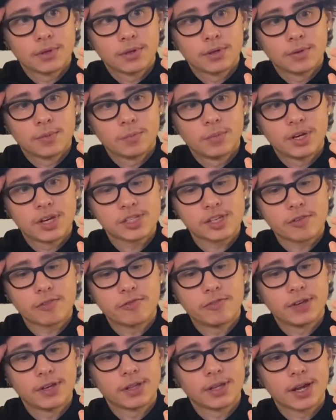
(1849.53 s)
Because I
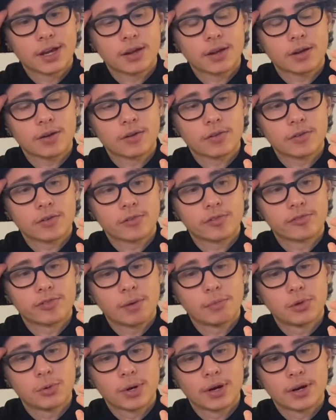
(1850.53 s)
feel like
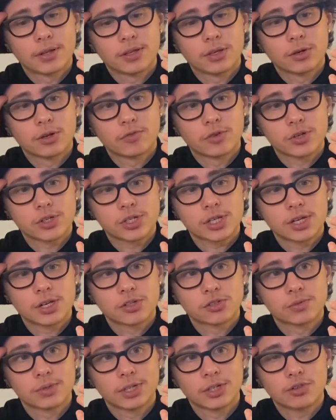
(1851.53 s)
February, the universe
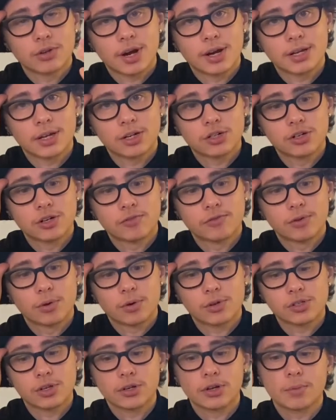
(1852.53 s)
is really trying to get you to
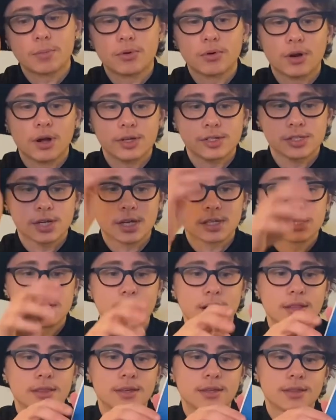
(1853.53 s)
focus on your process, and
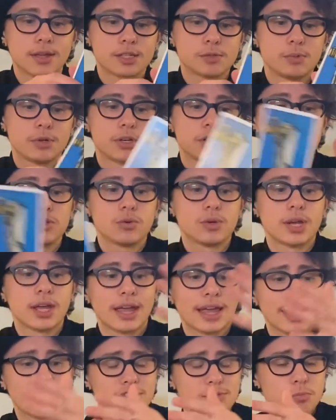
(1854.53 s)
I think that's because you
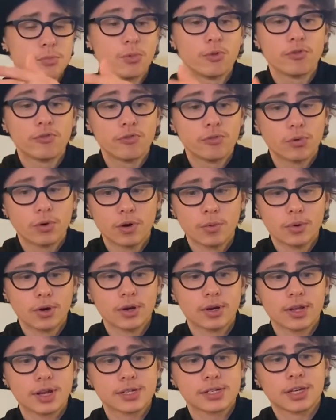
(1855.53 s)
can't move
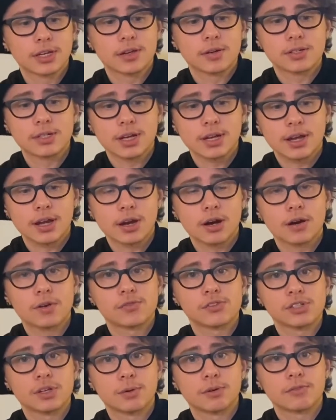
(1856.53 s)
forward until you take care of
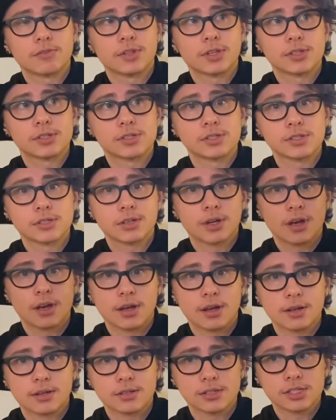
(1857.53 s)
some of this
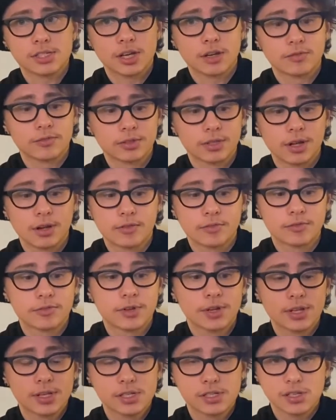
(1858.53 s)
self-love,
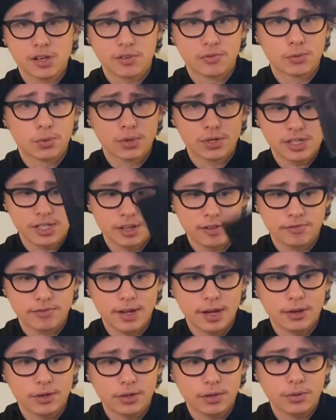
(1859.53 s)
self-worth,
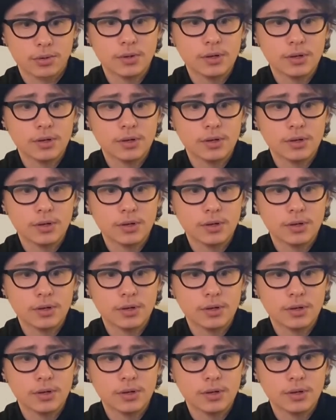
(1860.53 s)
self-value